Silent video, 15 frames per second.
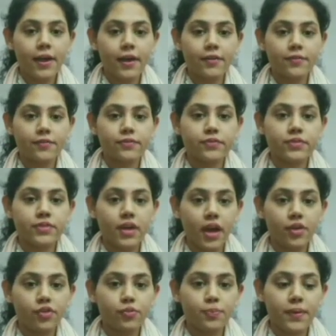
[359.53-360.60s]
I have
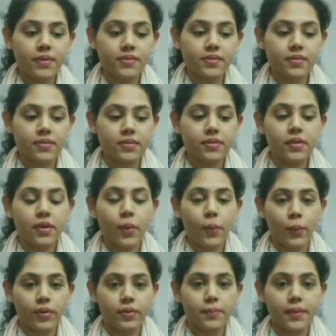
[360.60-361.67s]
dash pencil
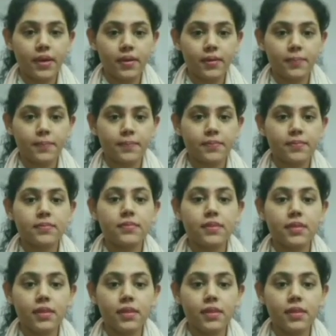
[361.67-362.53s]
with me.